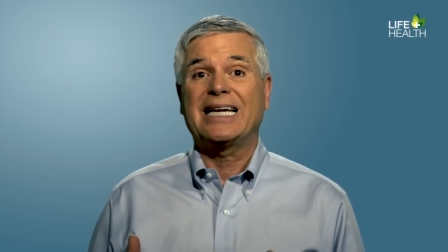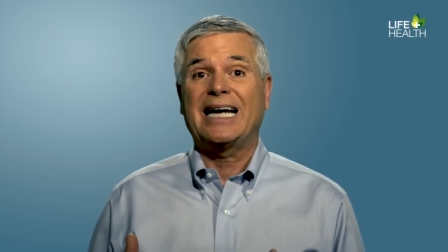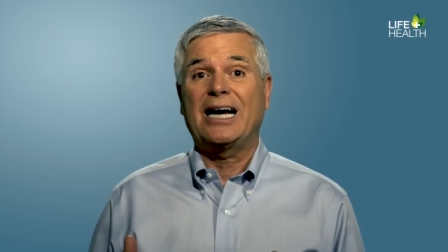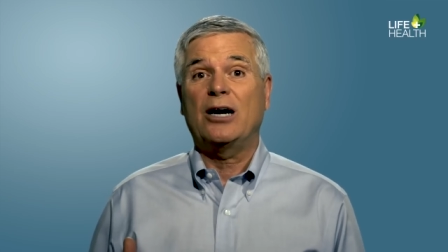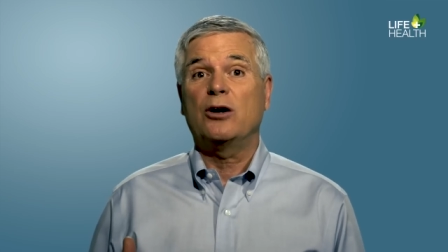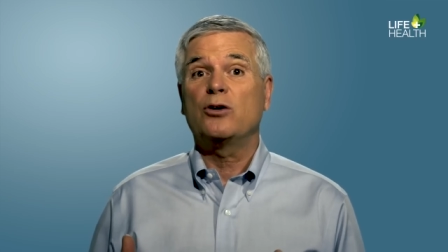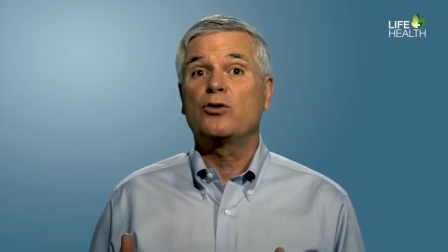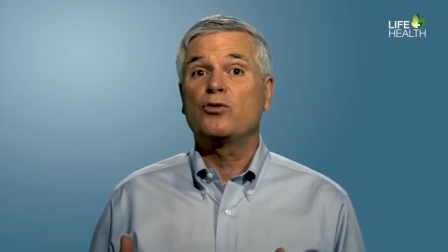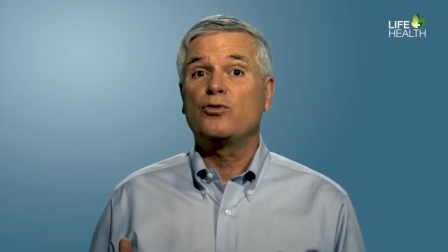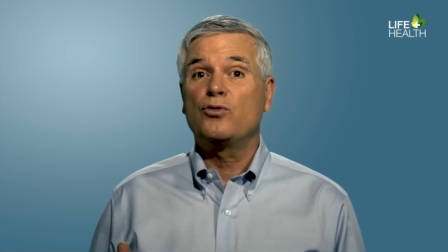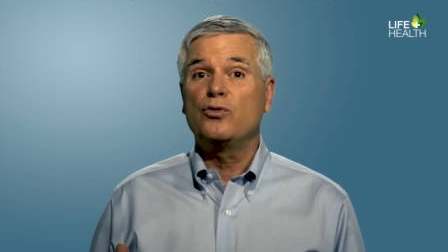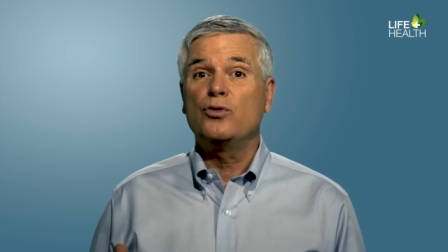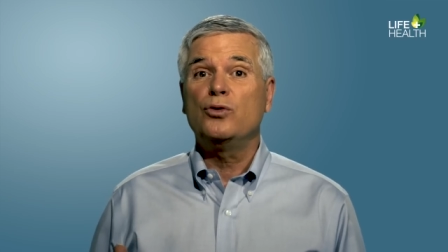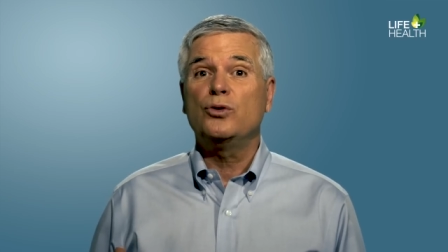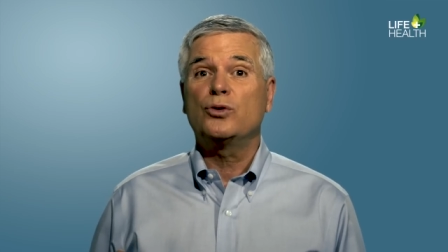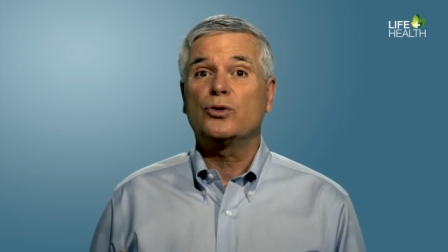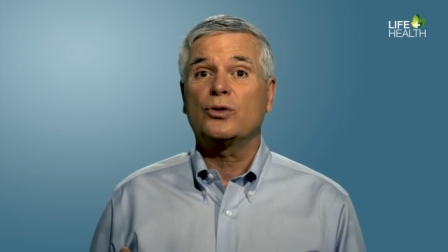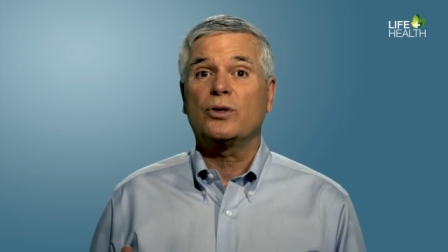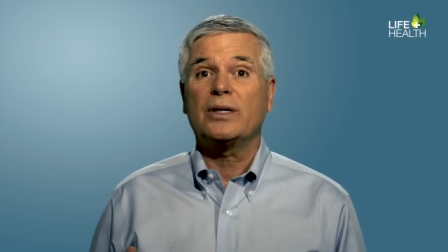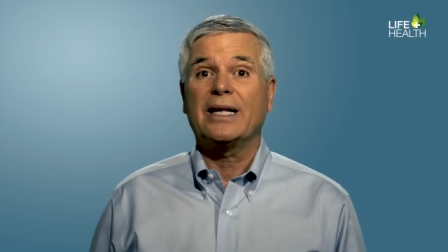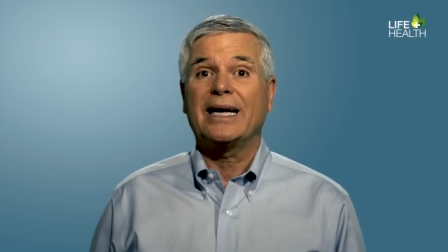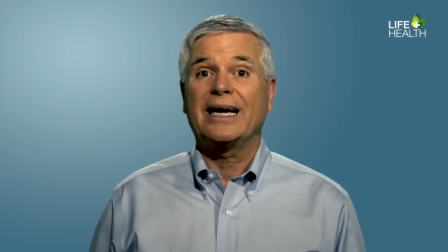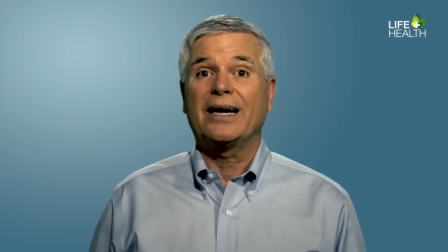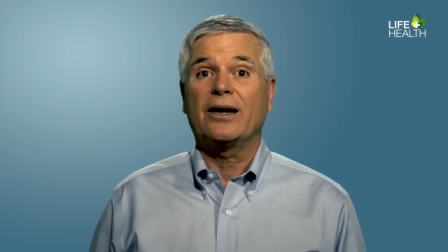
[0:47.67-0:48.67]
how
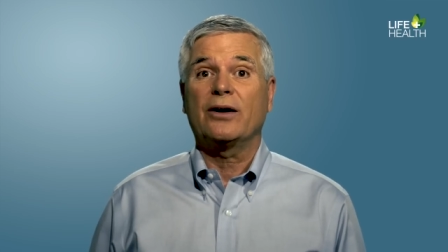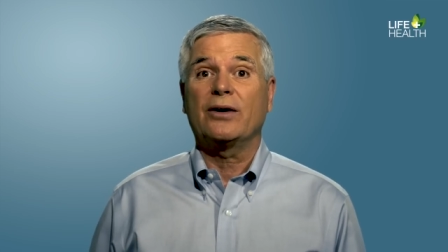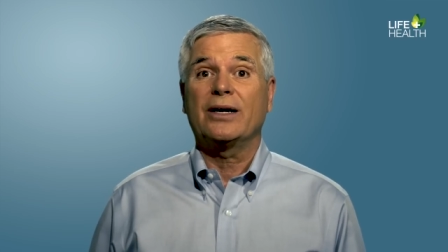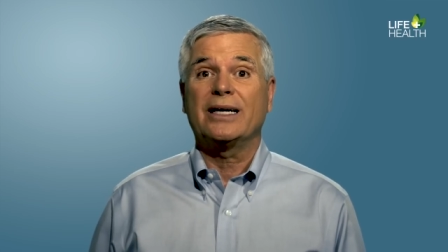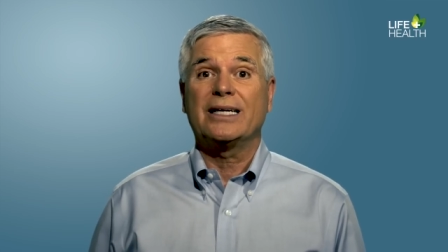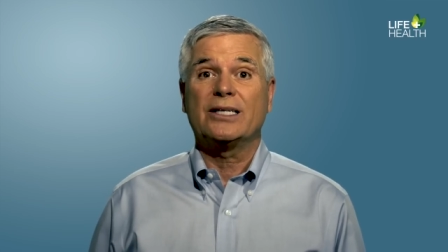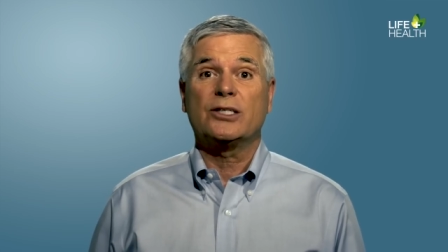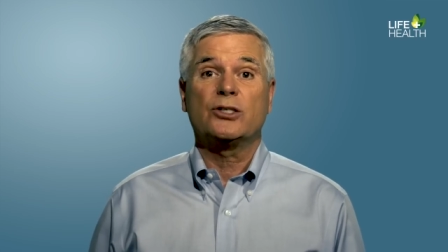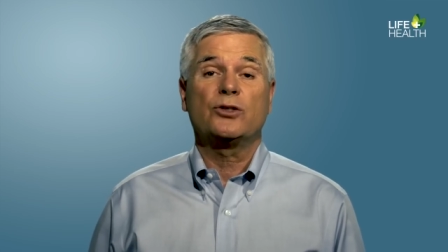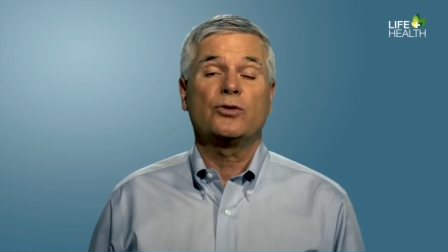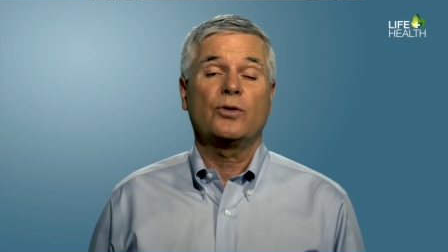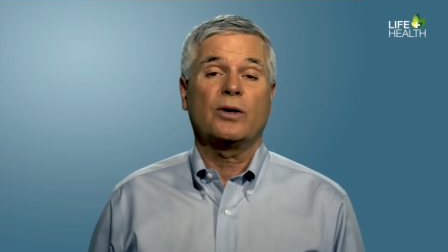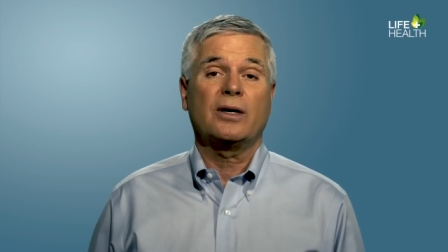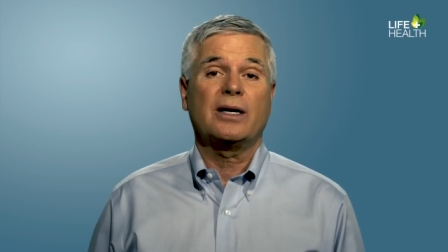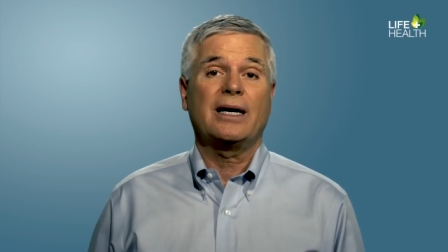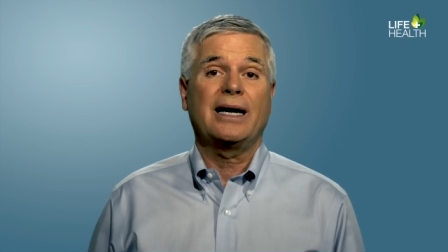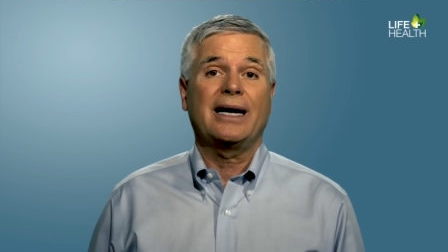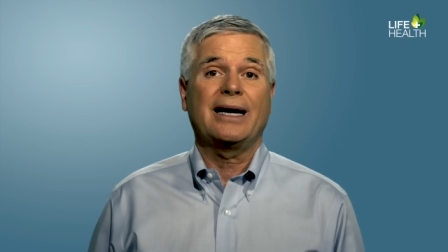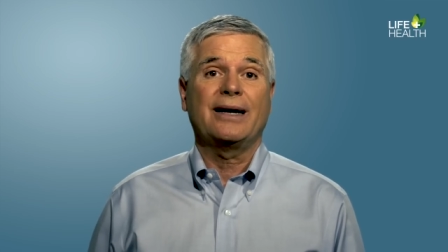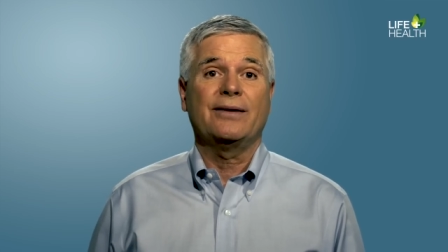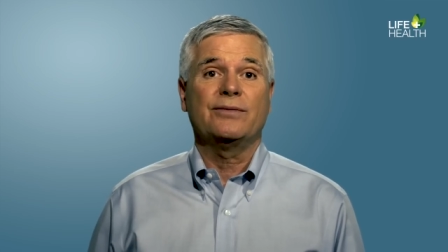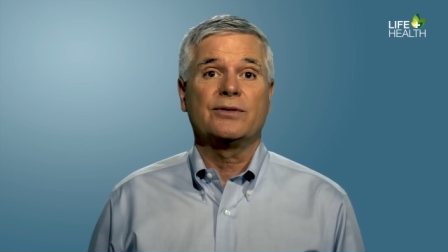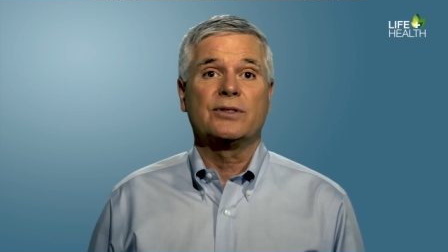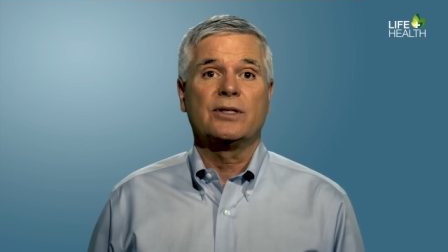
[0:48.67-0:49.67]
crucial air is to our
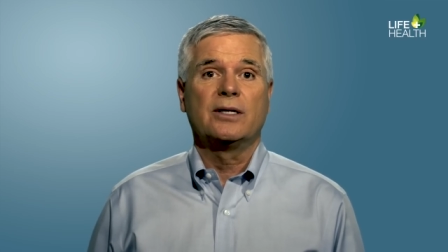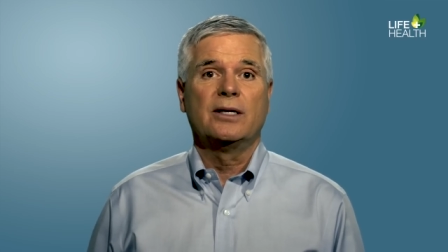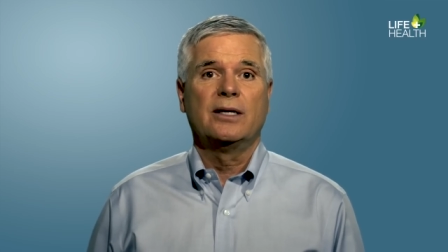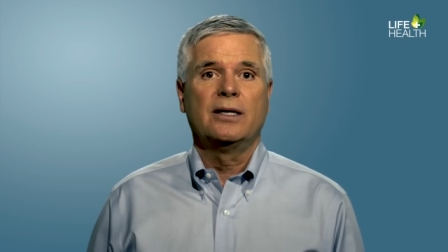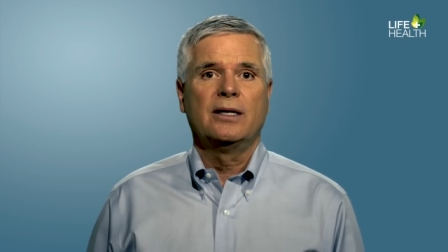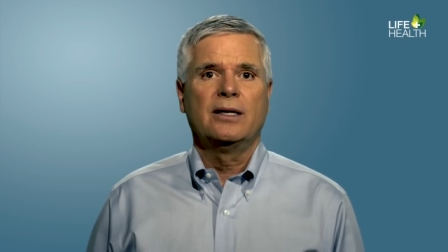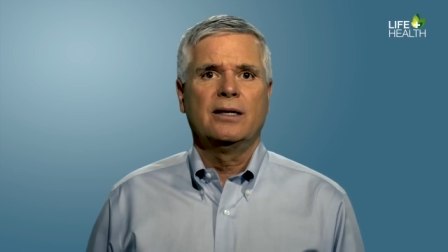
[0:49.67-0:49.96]
lives,